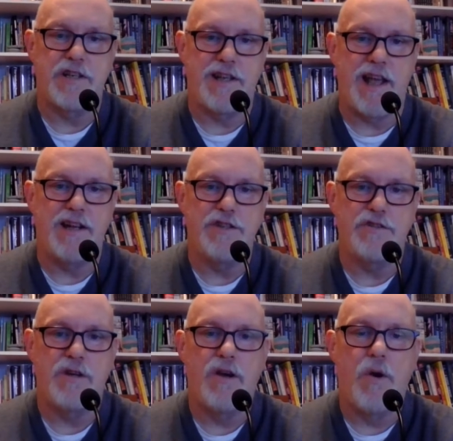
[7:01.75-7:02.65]
the 80s
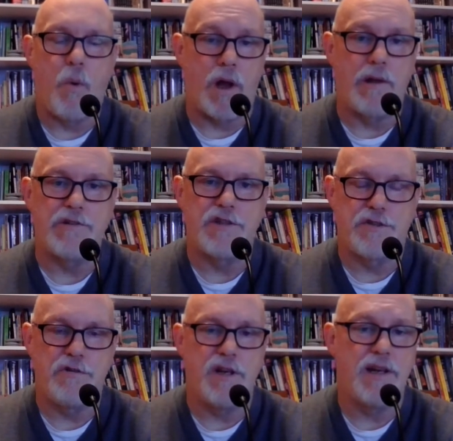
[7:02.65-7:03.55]
while I was a
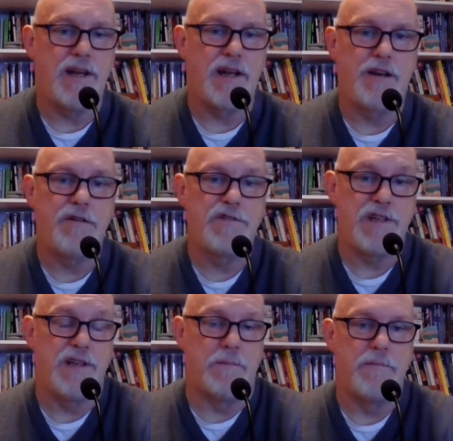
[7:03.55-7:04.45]
student, and I could have
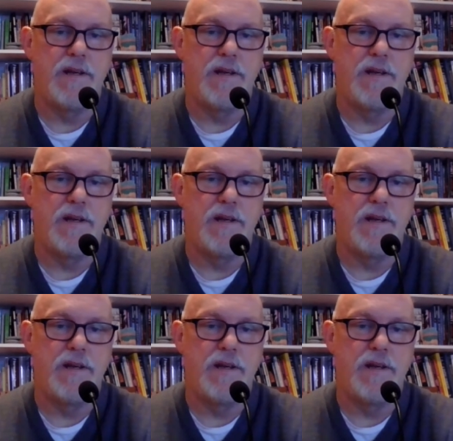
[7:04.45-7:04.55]
seen them.